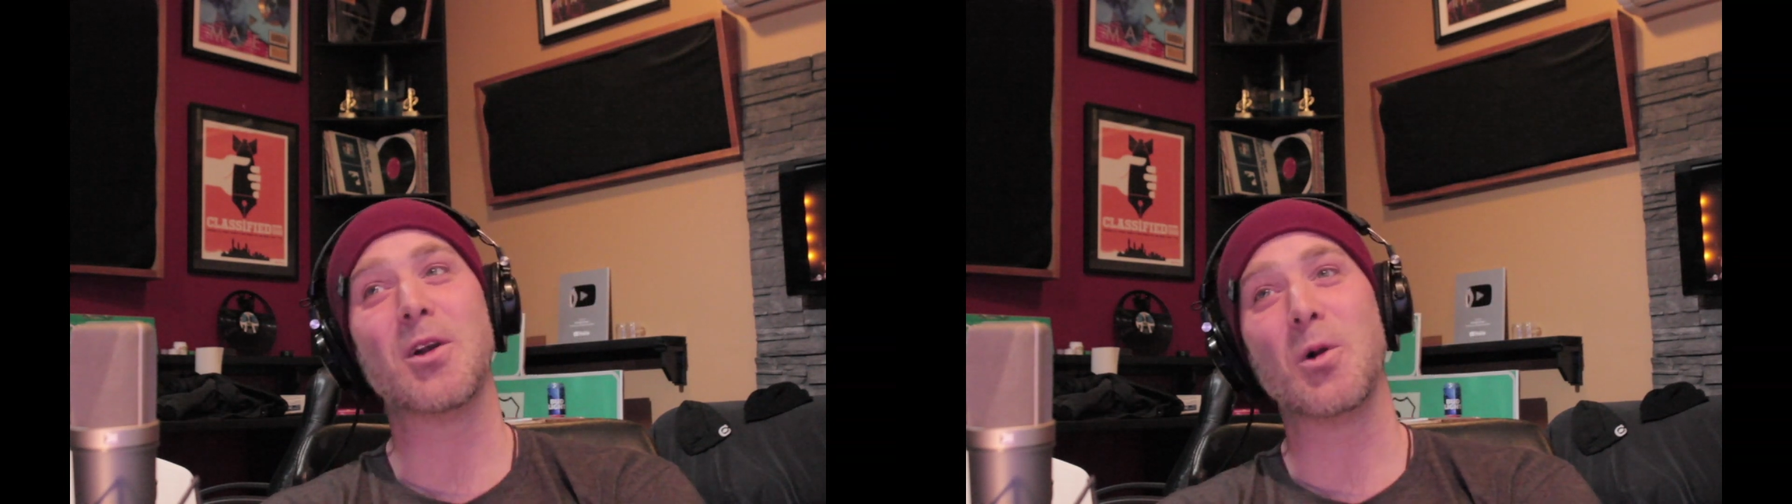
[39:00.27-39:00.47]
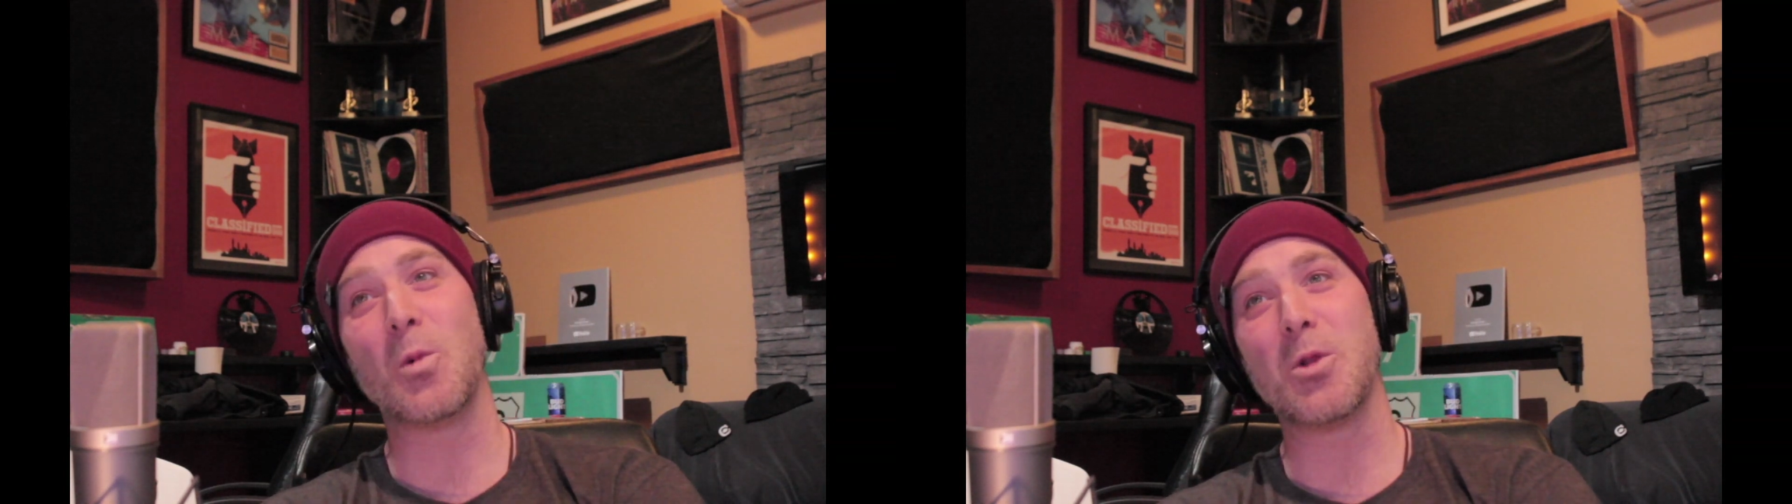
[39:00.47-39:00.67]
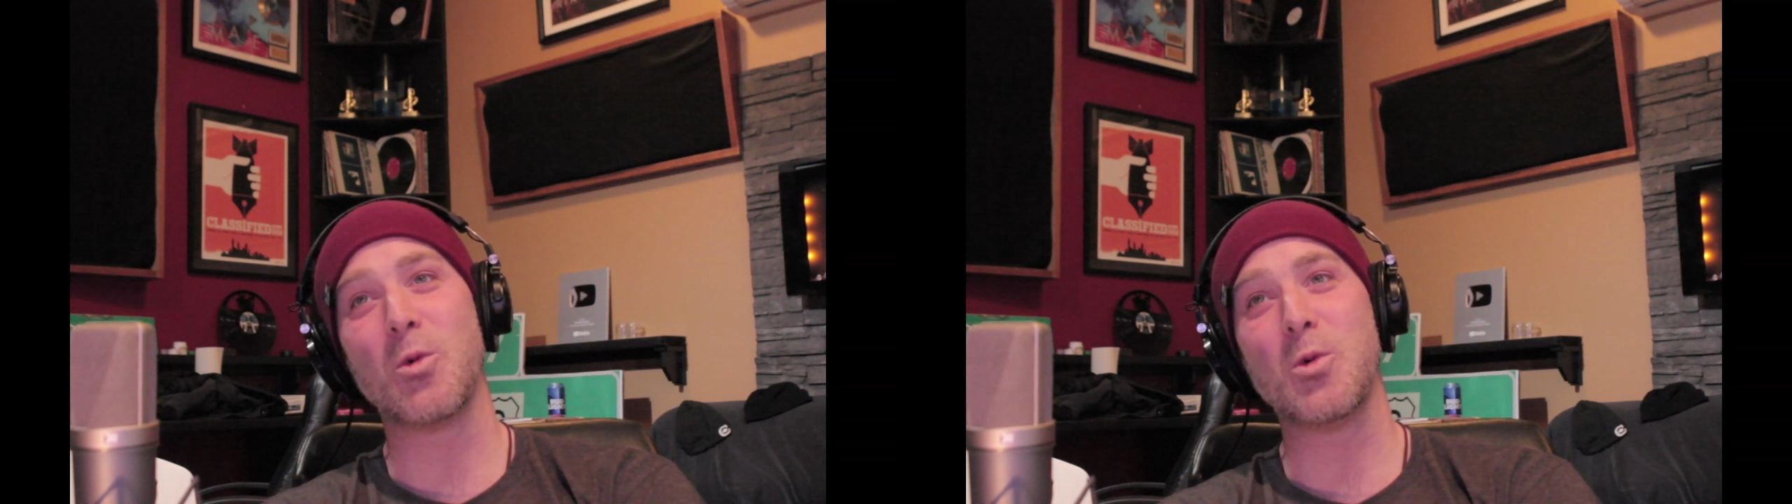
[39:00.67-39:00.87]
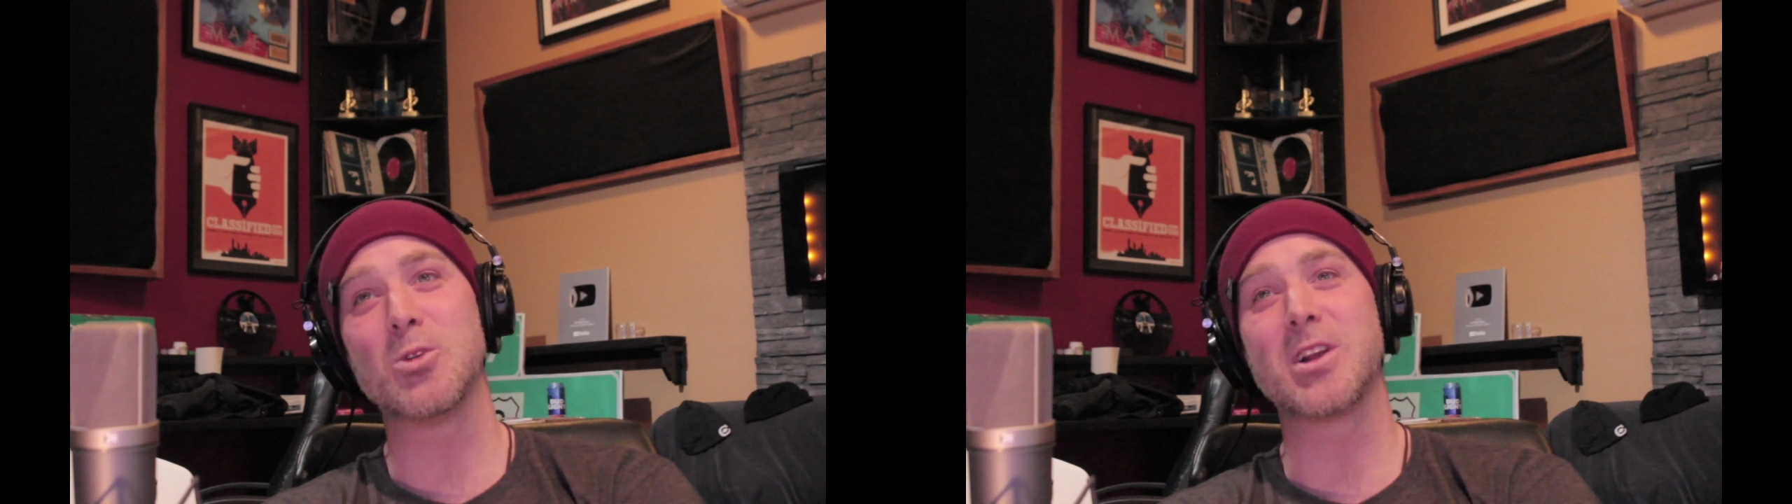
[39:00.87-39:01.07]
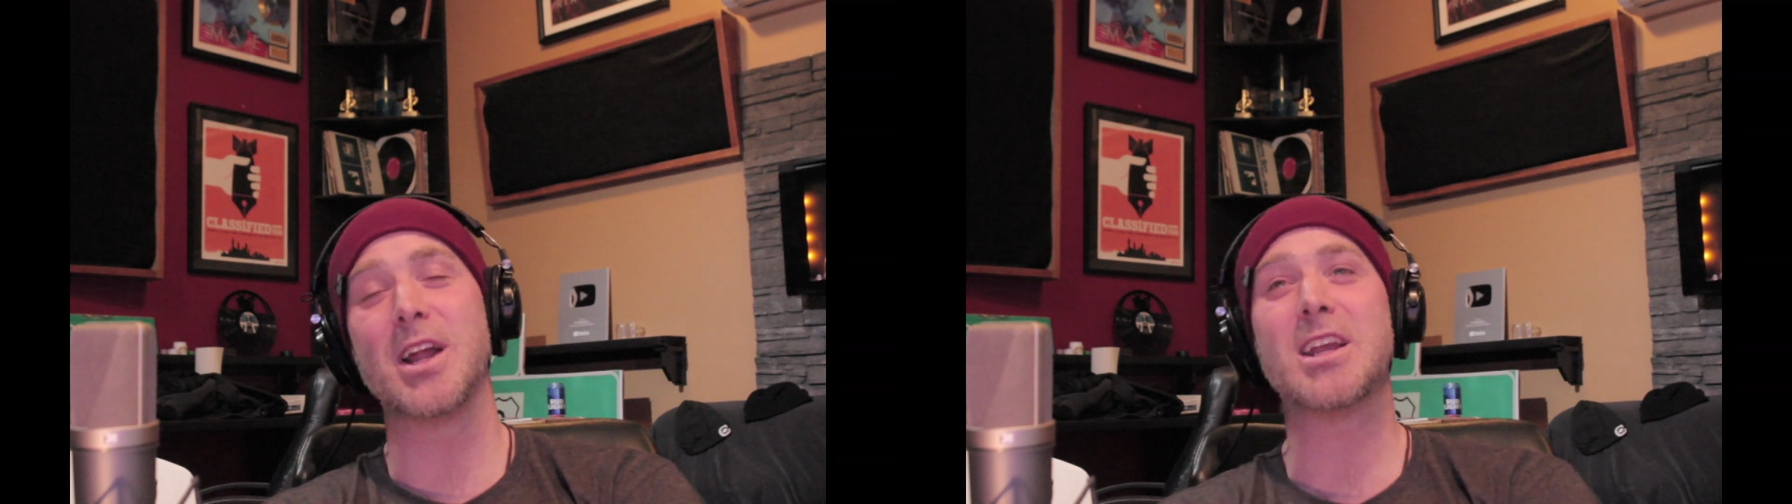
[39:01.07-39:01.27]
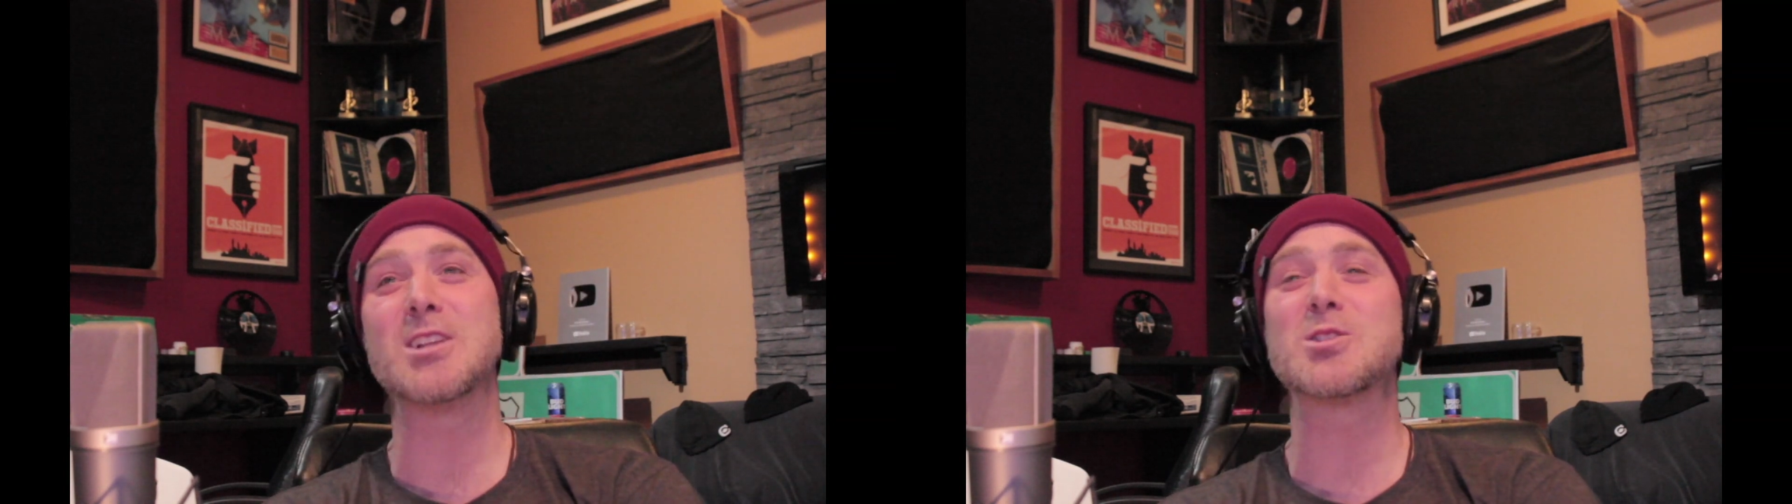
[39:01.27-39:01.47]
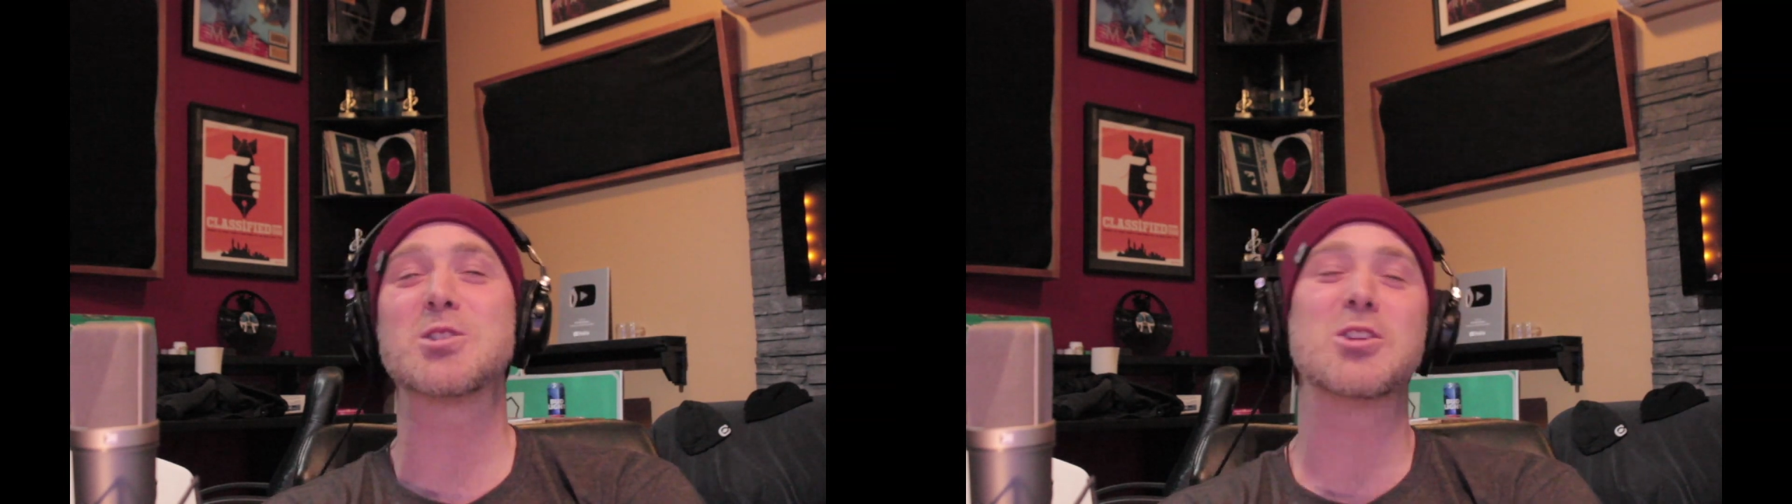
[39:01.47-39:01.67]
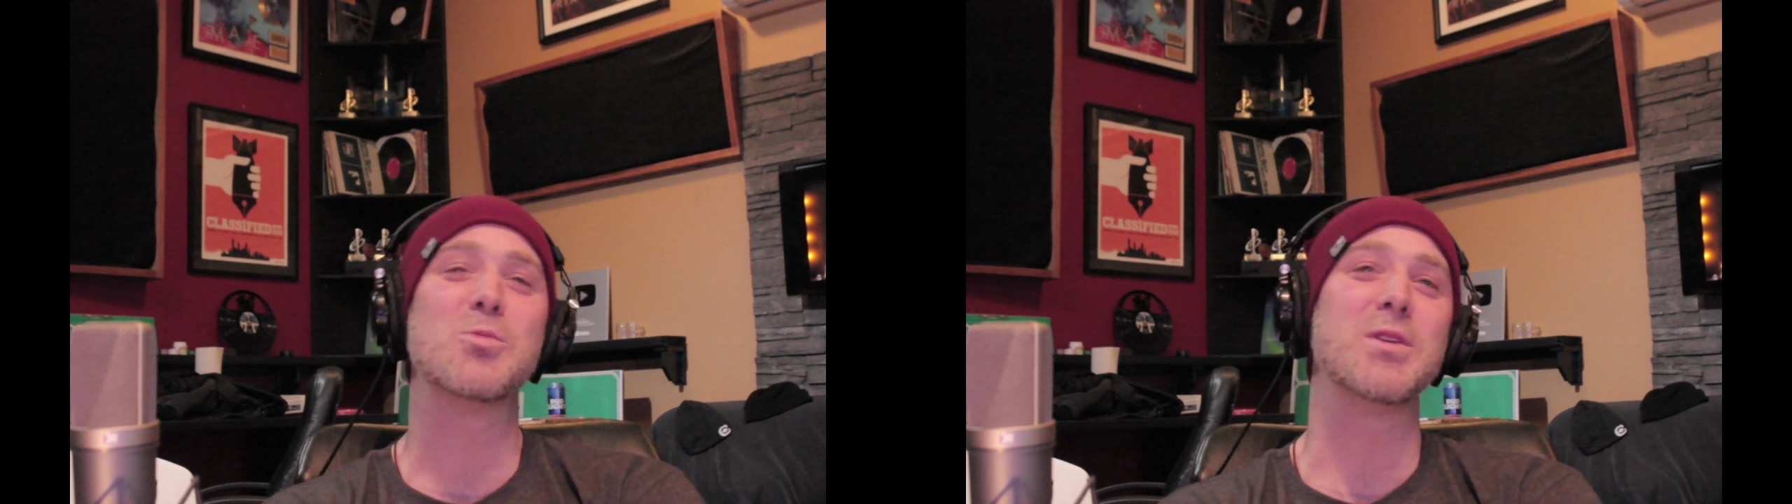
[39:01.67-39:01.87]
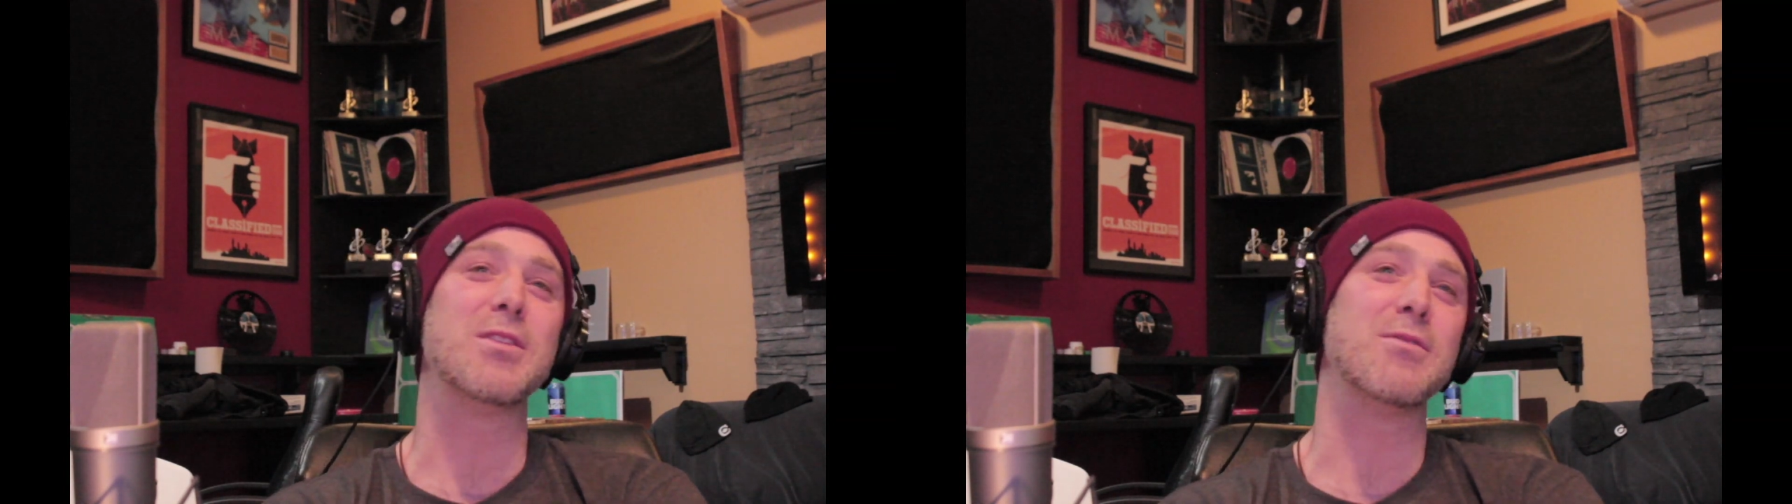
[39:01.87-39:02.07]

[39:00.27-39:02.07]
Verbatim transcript: we we were gonna get Snoop in the